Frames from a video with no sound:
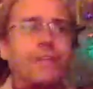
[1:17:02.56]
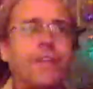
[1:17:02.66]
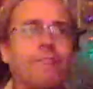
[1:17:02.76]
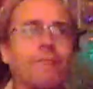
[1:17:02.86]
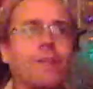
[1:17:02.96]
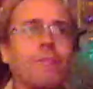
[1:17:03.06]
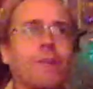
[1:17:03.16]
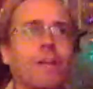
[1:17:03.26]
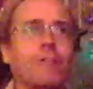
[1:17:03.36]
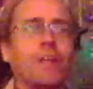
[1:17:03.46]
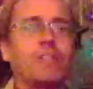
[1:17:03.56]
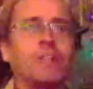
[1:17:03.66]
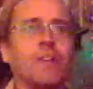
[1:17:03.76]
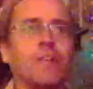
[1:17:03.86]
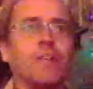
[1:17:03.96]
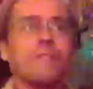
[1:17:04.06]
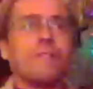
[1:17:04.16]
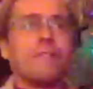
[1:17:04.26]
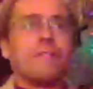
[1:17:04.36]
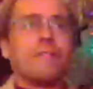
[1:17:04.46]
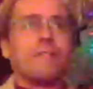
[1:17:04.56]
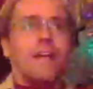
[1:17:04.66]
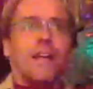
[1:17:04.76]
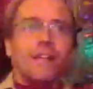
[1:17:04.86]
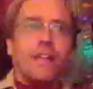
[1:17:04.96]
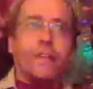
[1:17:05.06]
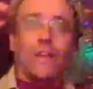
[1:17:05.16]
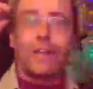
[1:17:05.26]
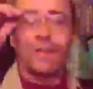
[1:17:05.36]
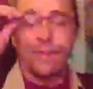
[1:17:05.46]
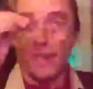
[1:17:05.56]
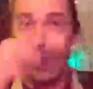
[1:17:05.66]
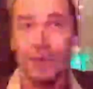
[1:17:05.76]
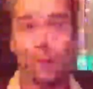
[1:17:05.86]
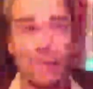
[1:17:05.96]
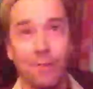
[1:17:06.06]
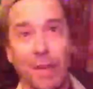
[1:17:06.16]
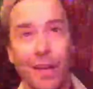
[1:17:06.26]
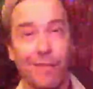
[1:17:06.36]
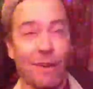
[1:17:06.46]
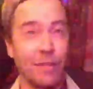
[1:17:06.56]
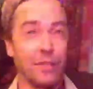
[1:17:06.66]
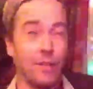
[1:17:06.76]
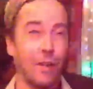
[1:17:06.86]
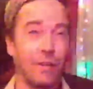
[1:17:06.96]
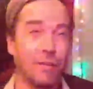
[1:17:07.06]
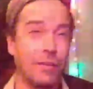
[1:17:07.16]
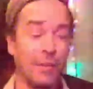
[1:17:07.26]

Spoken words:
Never been a blind wrestler. I could do it. I could be the blind wrestler.